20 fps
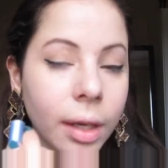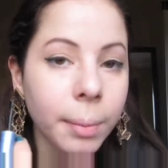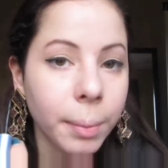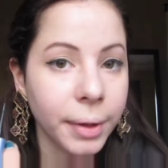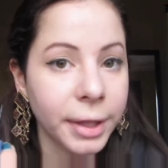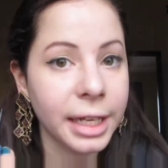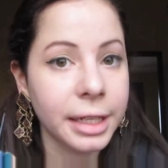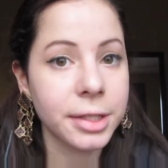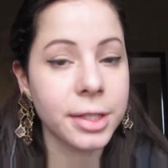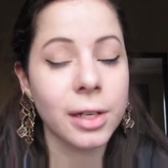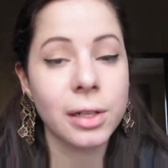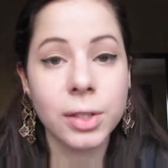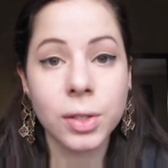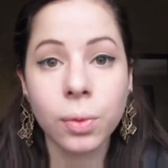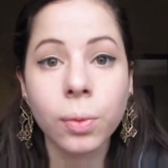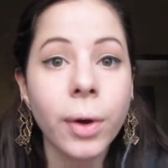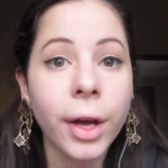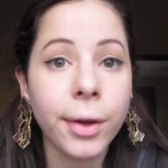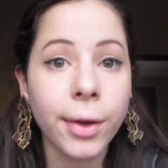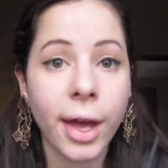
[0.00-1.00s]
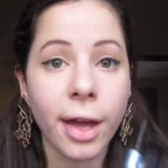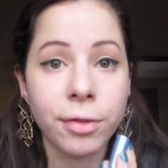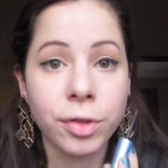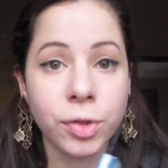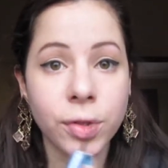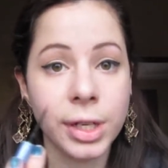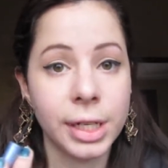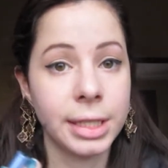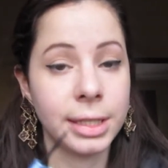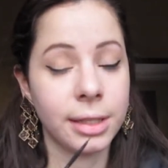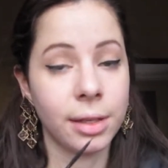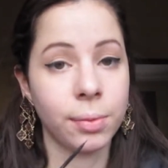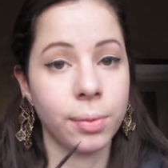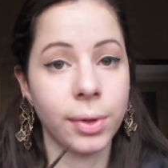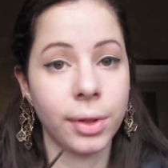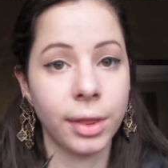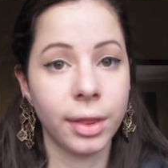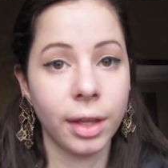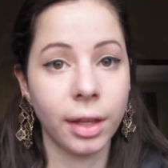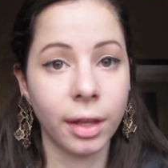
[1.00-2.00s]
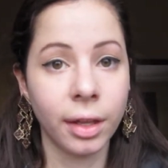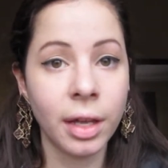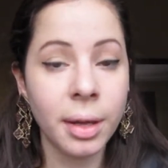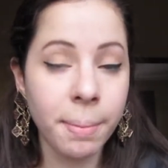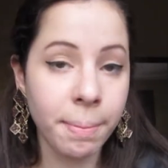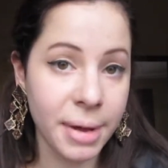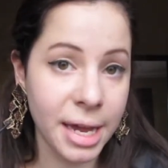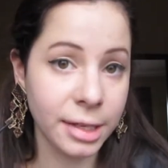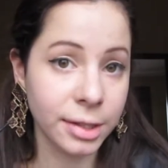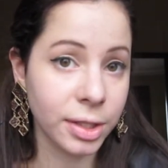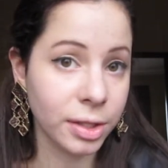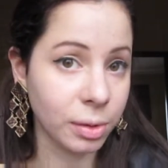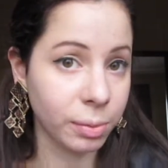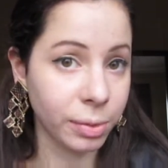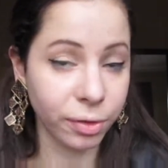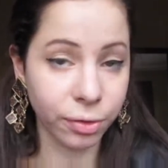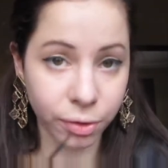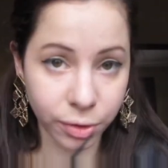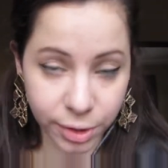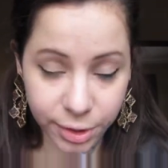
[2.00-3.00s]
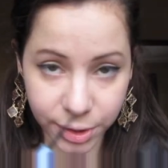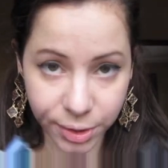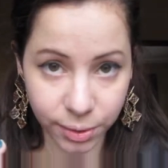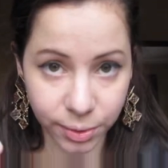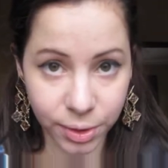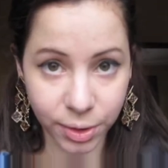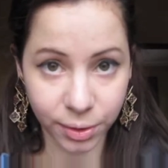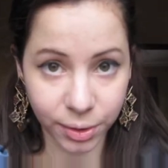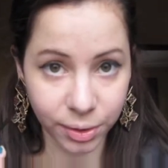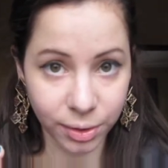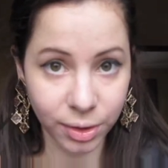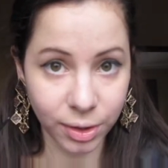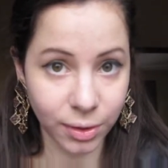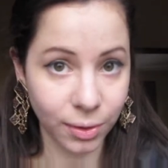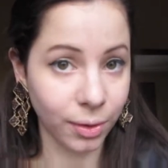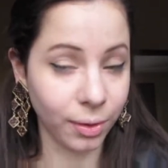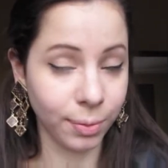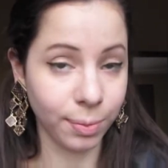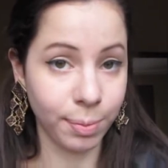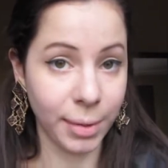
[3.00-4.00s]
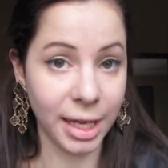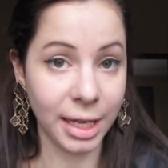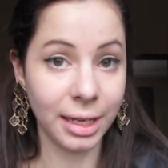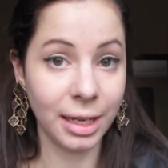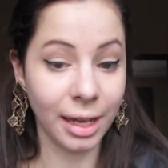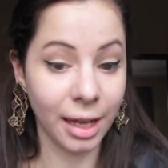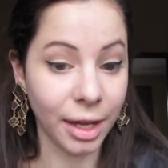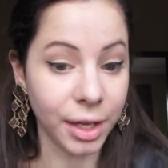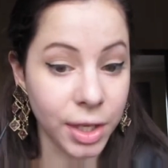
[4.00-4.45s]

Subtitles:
But that's also why you have traced it with the pencil before, so you don't make a